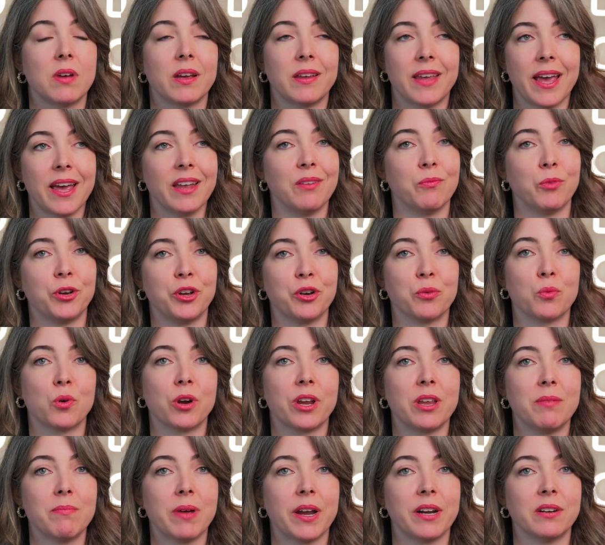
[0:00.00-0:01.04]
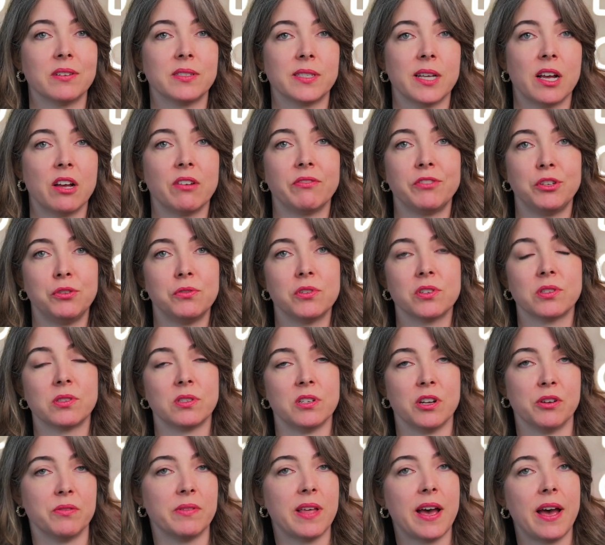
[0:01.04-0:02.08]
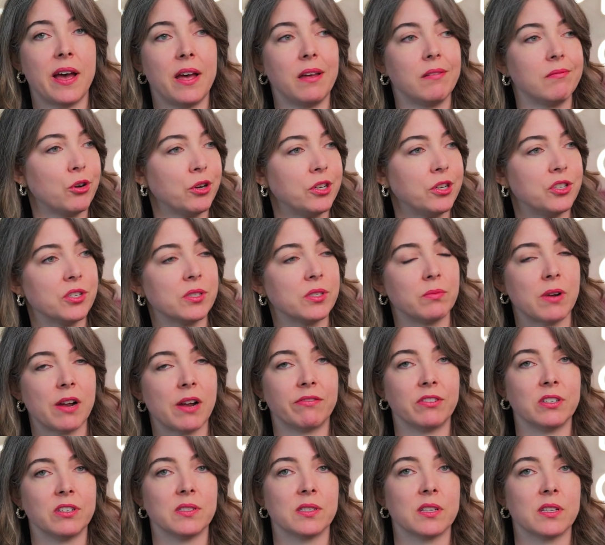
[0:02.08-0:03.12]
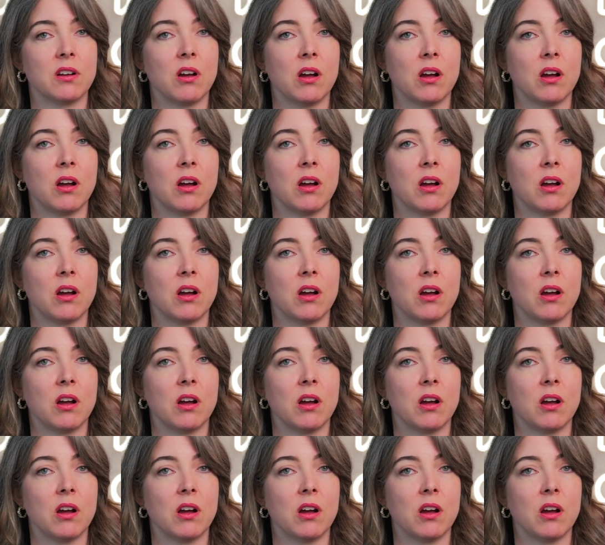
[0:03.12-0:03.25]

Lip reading: Again, when you're working by yourself, you just know that, or you just reference the